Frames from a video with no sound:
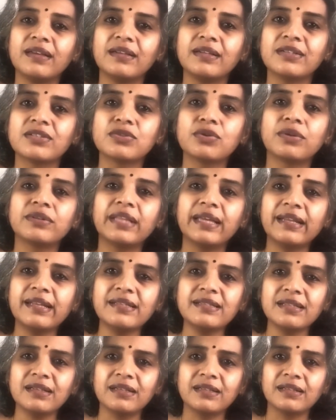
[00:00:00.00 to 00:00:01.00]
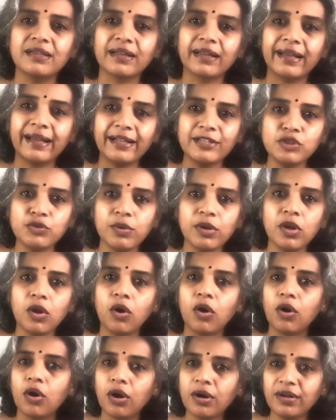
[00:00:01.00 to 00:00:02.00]
So there is a gradual
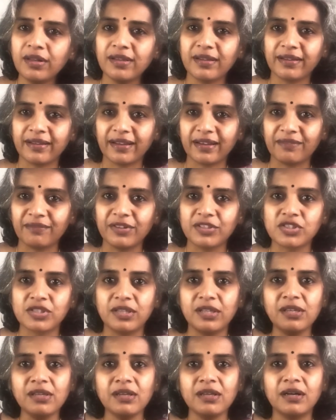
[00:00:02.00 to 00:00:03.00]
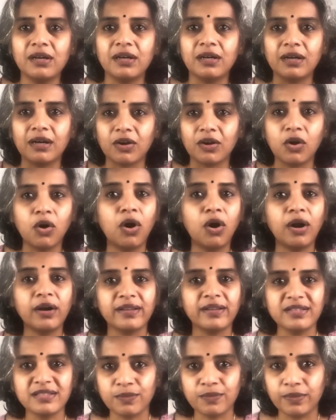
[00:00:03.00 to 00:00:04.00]
order in which the God
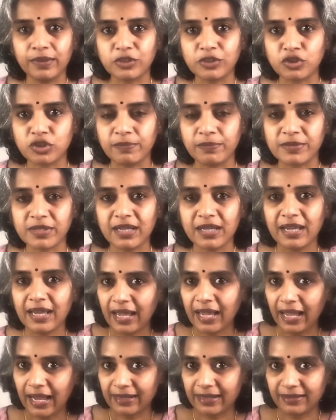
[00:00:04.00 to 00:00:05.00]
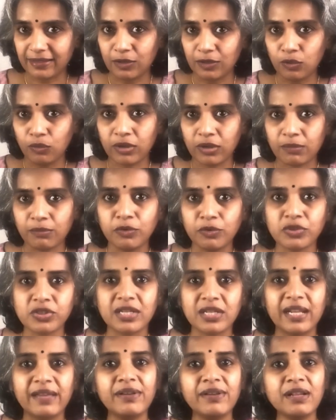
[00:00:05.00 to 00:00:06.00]
is worshipped. At the
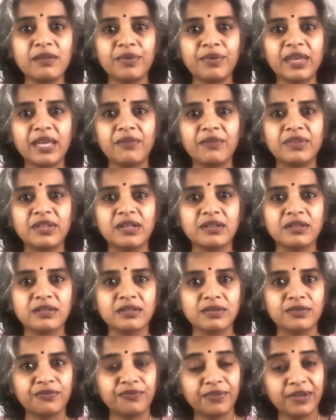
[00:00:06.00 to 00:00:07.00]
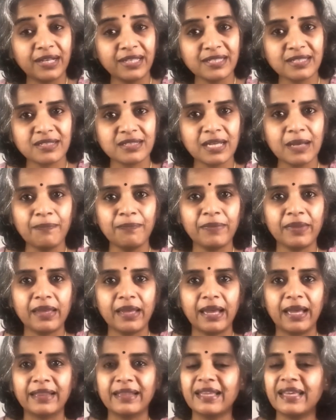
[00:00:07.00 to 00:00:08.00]
lowermost level, we have the first step
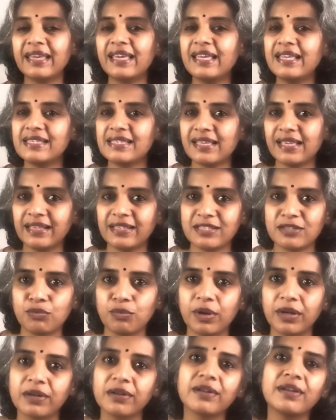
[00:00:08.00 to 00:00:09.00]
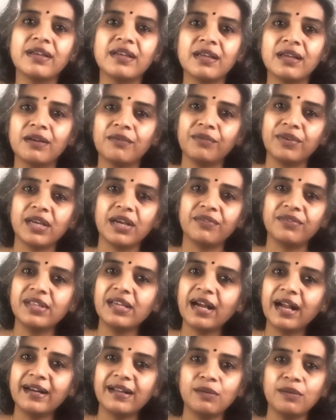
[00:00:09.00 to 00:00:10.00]
and the easiest one. We have the
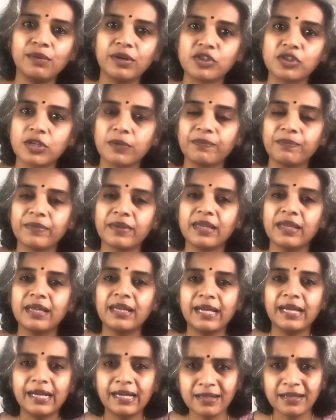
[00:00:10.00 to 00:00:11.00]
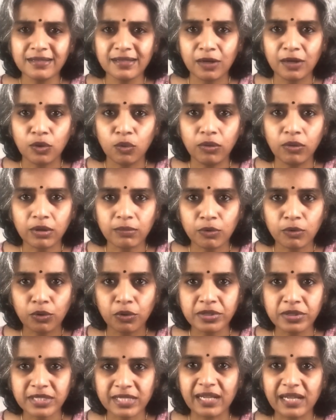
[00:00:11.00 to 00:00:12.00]
idol worship. It is the
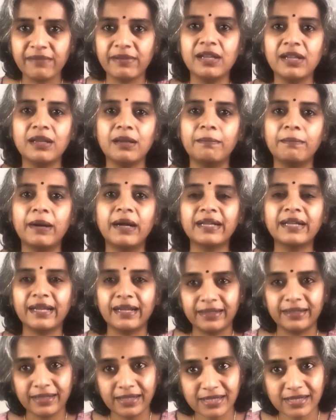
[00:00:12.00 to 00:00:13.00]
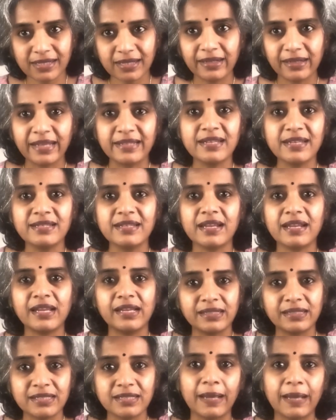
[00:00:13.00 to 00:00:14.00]
lowermost level, but it is a
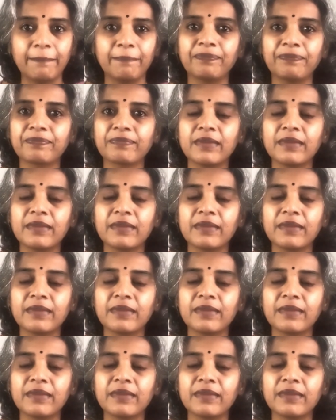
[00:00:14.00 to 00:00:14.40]
necessary step.